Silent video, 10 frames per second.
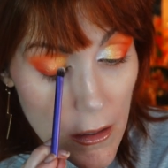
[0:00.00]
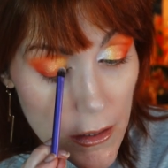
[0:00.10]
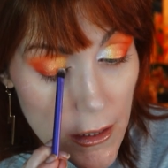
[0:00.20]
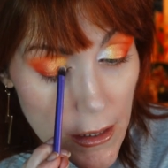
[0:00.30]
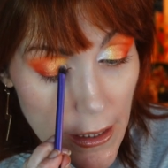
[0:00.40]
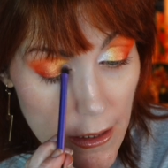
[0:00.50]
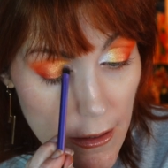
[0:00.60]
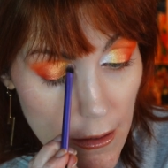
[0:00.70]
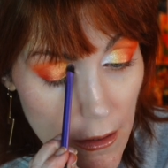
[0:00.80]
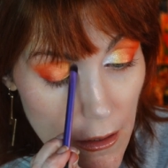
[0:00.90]
It's a
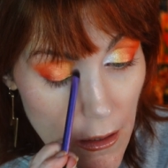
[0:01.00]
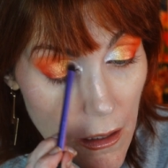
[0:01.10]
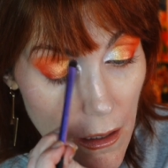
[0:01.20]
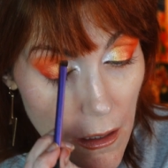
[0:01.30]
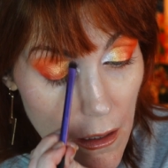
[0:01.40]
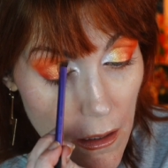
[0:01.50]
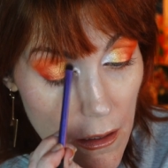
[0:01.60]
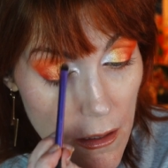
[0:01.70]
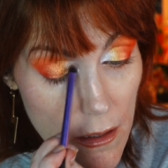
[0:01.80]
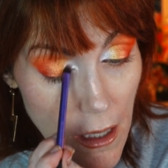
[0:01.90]
nice
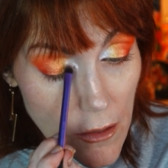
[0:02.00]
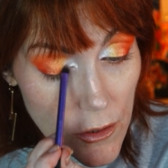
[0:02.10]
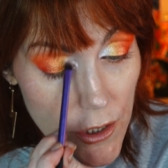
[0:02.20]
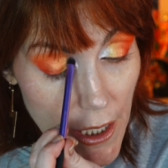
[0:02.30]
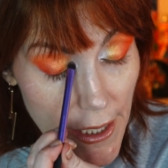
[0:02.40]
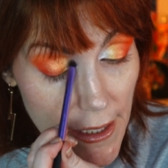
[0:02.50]
subtle shade.